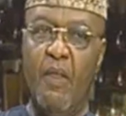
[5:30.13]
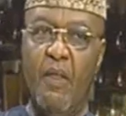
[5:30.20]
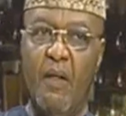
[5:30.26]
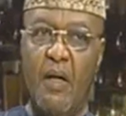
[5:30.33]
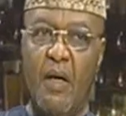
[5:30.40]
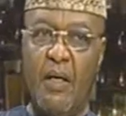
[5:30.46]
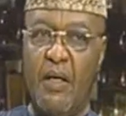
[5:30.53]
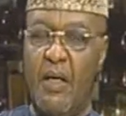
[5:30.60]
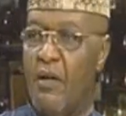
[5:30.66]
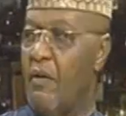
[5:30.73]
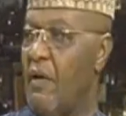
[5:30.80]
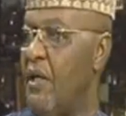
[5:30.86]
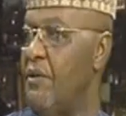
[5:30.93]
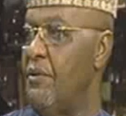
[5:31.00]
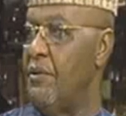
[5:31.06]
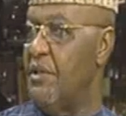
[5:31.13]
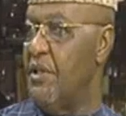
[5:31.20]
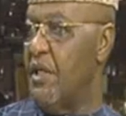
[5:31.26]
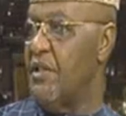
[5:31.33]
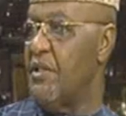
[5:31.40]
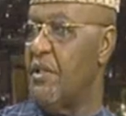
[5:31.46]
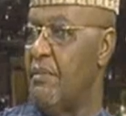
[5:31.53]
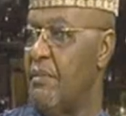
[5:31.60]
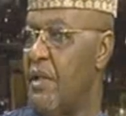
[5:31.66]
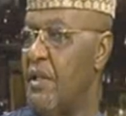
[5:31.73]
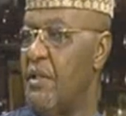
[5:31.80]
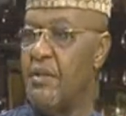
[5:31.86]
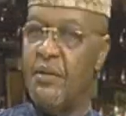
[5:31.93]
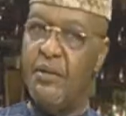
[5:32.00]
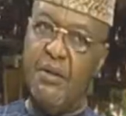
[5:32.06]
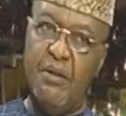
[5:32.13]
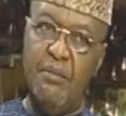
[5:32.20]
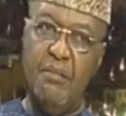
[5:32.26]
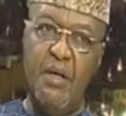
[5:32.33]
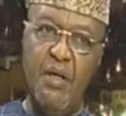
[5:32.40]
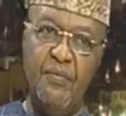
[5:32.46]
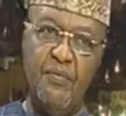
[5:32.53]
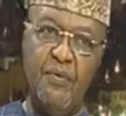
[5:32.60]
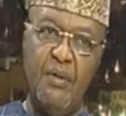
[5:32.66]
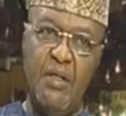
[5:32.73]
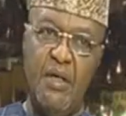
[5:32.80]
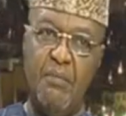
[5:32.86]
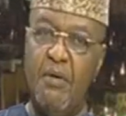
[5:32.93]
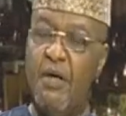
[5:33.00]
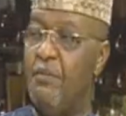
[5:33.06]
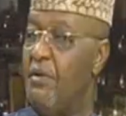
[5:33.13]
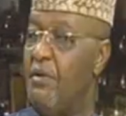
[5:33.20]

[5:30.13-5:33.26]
And now Ganduje has emerged. In my view, there might be